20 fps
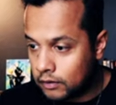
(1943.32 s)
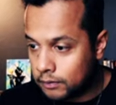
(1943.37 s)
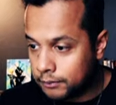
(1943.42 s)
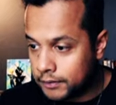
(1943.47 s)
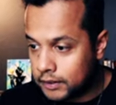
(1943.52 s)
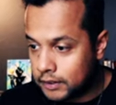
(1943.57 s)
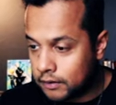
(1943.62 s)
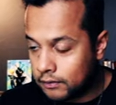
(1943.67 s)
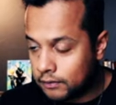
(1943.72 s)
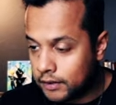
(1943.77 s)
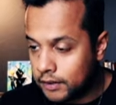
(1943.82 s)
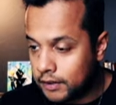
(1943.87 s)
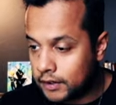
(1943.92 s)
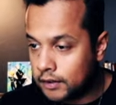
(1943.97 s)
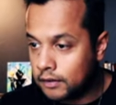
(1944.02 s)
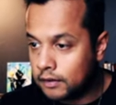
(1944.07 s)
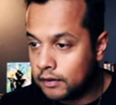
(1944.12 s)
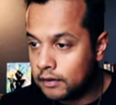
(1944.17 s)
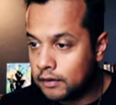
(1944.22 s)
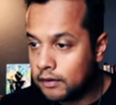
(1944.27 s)
the way down
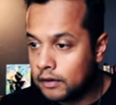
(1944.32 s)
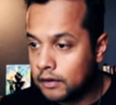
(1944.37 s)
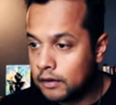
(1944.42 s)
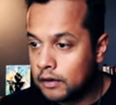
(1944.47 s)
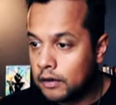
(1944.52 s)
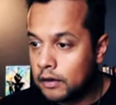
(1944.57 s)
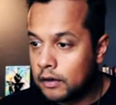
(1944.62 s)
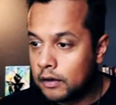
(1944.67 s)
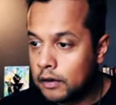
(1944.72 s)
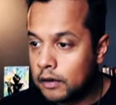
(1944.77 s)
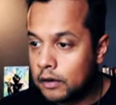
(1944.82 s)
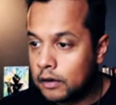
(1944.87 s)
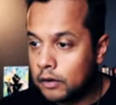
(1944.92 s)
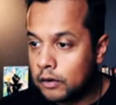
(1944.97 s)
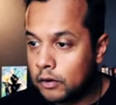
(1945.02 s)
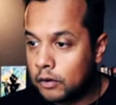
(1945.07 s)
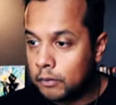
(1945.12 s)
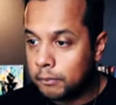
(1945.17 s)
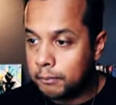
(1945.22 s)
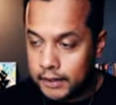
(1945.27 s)
here.
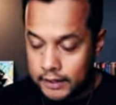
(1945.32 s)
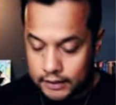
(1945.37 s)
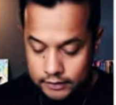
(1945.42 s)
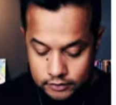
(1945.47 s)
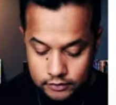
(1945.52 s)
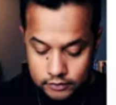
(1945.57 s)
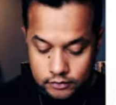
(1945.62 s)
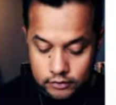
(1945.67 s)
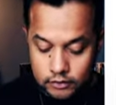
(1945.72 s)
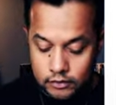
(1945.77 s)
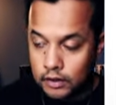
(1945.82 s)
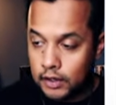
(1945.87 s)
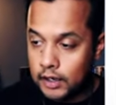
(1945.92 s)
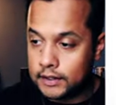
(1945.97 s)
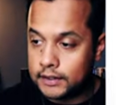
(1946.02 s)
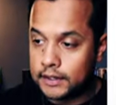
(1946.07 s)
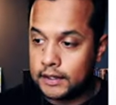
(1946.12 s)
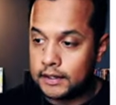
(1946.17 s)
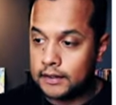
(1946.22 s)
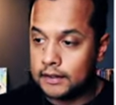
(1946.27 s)
Go back to
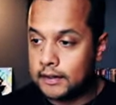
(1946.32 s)
locking